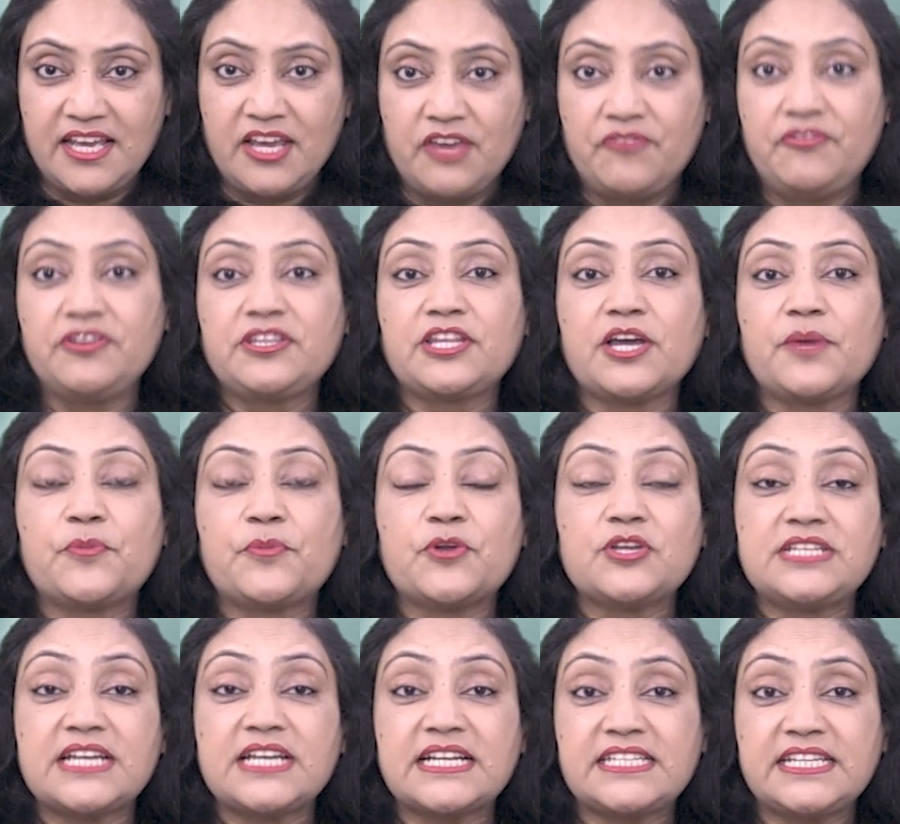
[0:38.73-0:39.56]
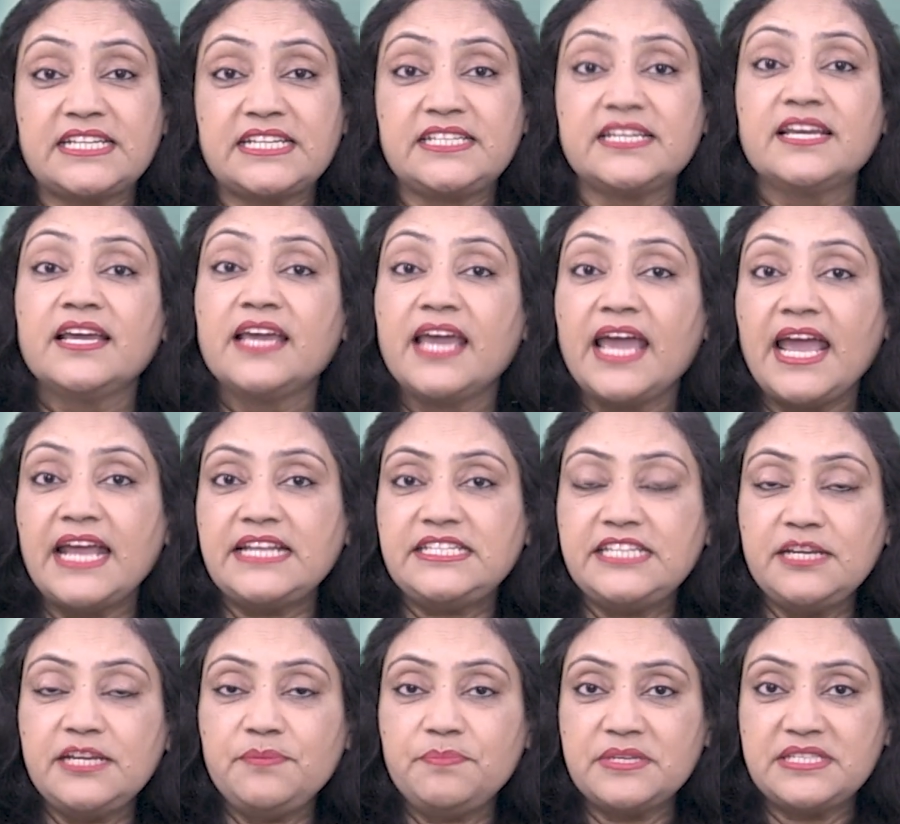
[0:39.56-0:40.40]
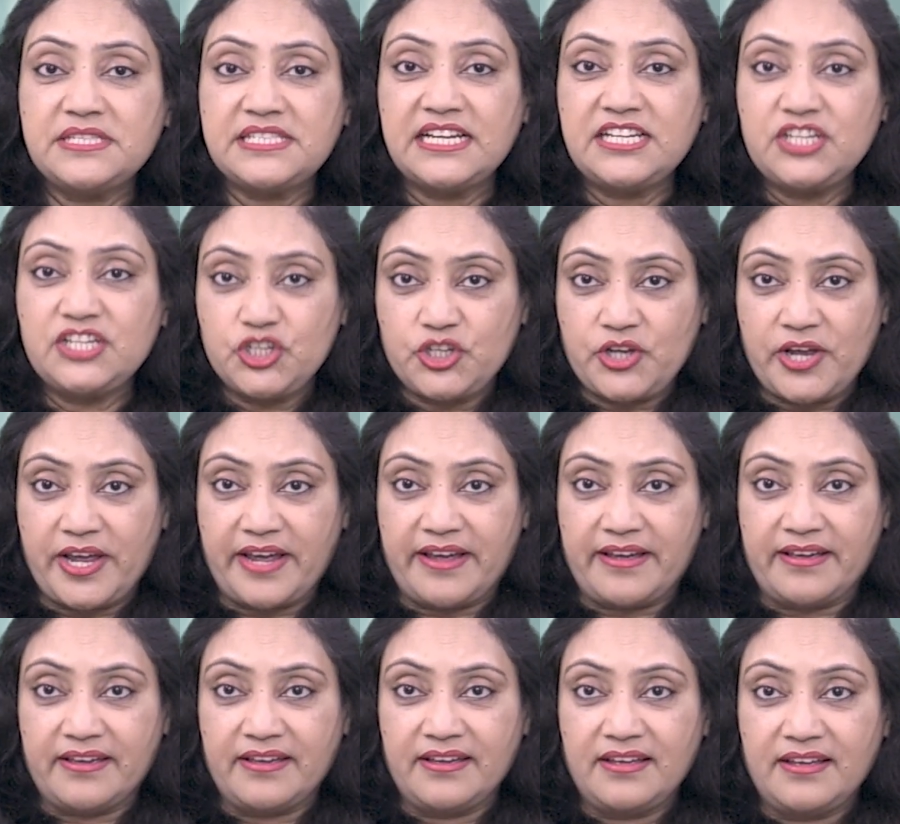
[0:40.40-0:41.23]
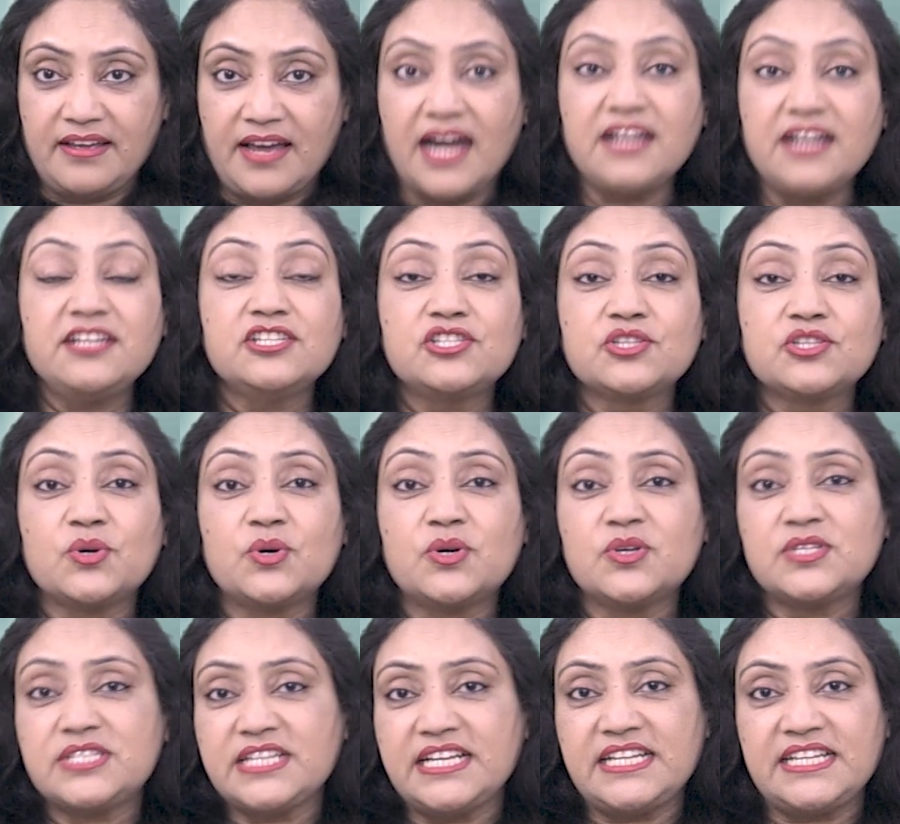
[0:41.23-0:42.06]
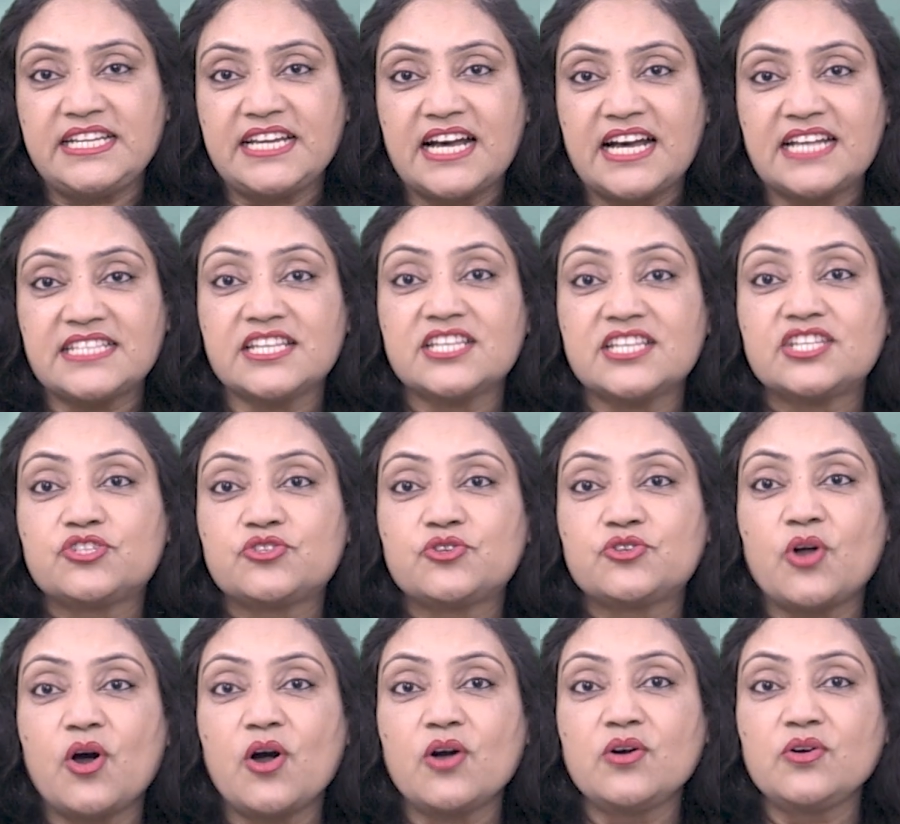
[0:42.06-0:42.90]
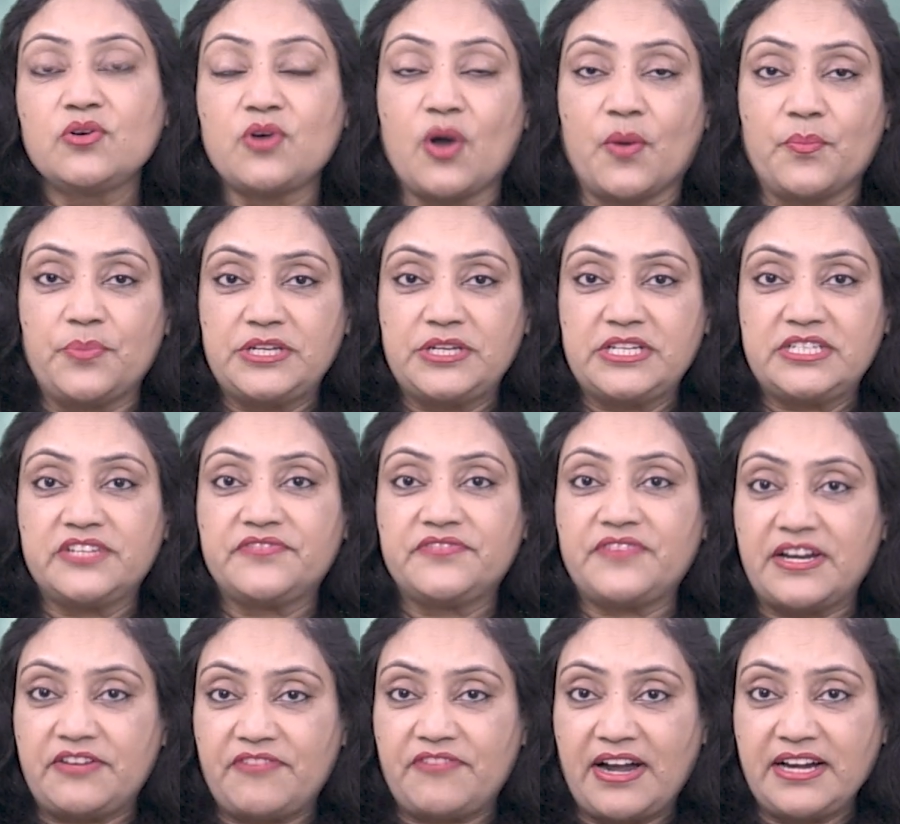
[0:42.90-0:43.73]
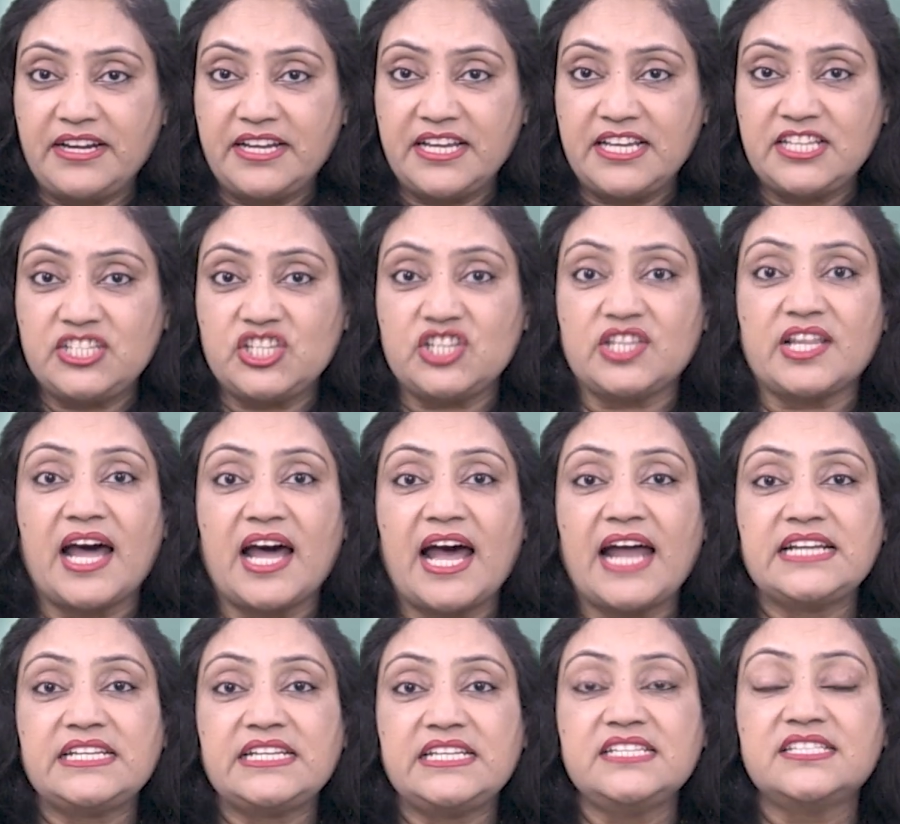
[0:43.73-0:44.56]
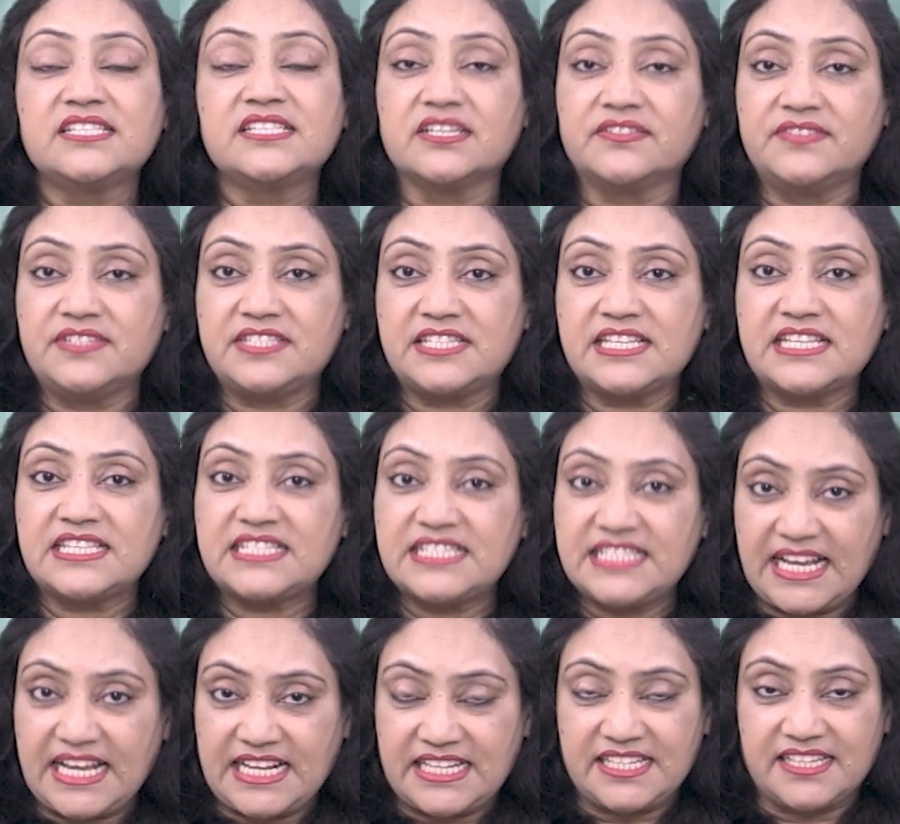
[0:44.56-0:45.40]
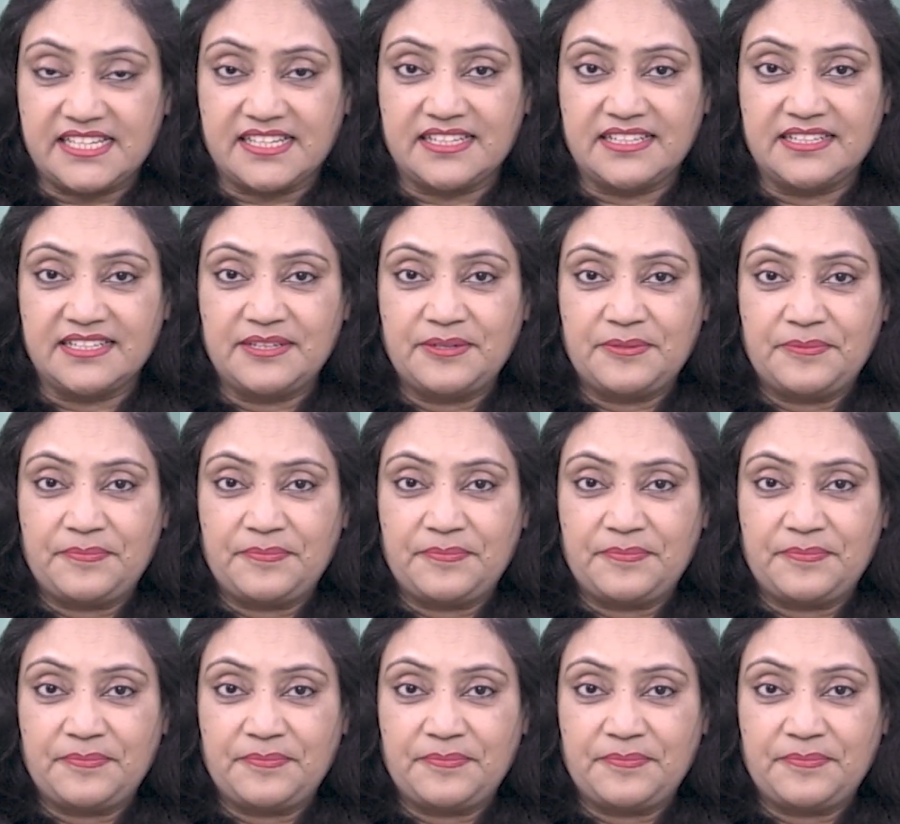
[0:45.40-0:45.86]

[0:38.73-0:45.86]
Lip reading: with a projected 18% share, underscores India's strong competitive advantage in the IT services sector.